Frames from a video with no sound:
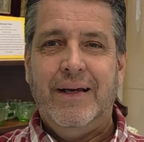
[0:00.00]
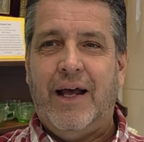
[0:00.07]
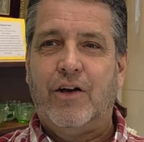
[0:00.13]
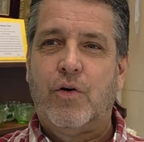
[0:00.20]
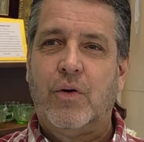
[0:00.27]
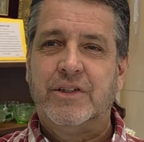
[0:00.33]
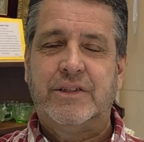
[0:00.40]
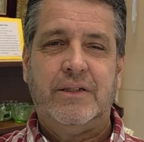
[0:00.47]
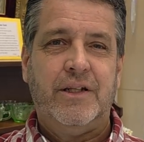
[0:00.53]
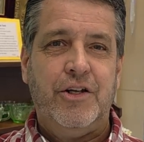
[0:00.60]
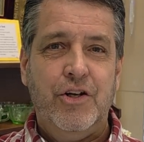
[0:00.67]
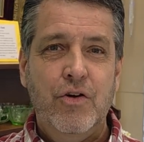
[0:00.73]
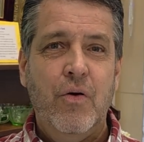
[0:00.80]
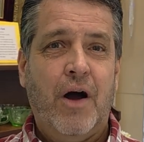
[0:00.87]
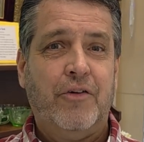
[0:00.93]
And of course, the
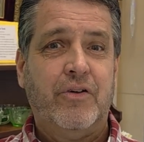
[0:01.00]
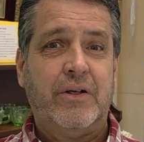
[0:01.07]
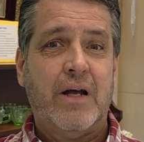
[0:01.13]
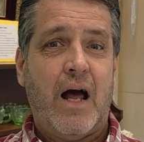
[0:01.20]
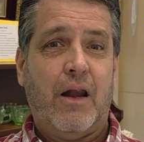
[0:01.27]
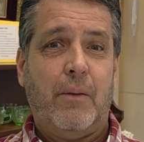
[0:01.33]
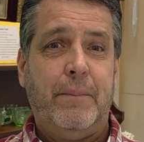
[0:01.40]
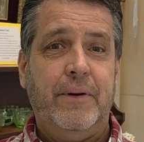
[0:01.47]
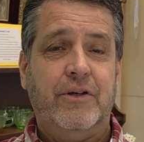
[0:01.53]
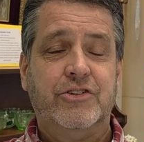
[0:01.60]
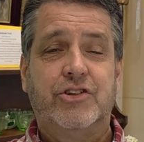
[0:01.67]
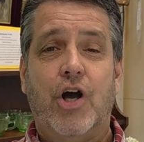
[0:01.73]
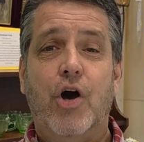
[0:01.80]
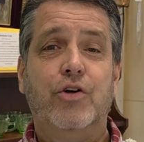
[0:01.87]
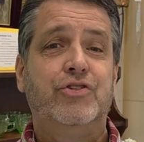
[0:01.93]
new $100
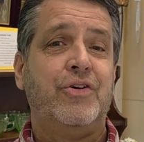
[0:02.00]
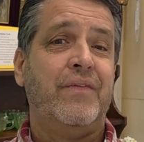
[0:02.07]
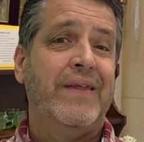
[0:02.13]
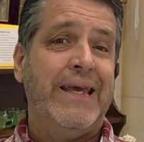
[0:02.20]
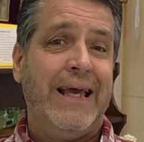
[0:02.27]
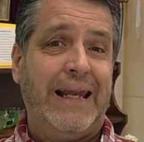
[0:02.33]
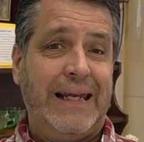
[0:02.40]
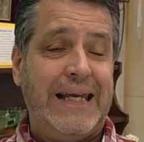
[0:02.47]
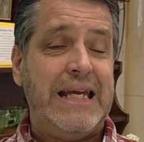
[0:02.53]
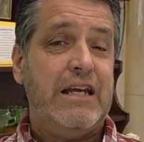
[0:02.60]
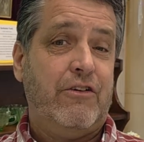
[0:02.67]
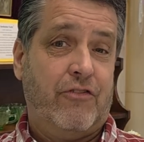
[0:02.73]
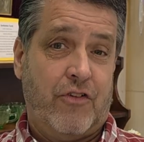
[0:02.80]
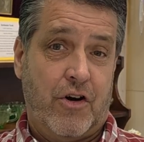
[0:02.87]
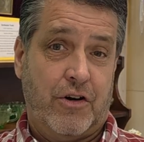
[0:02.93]
bills go to the
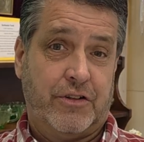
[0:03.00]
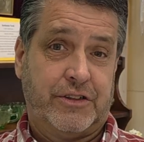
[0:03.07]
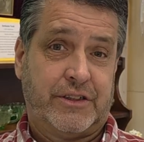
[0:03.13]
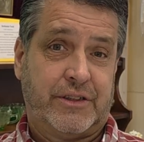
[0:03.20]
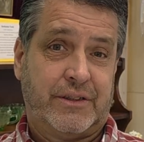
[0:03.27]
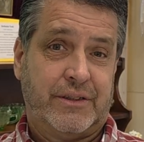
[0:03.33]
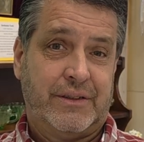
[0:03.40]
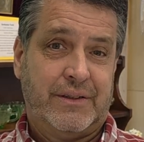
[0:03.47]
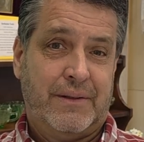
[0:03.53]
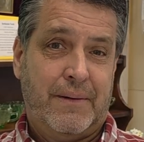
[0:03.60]
elite first,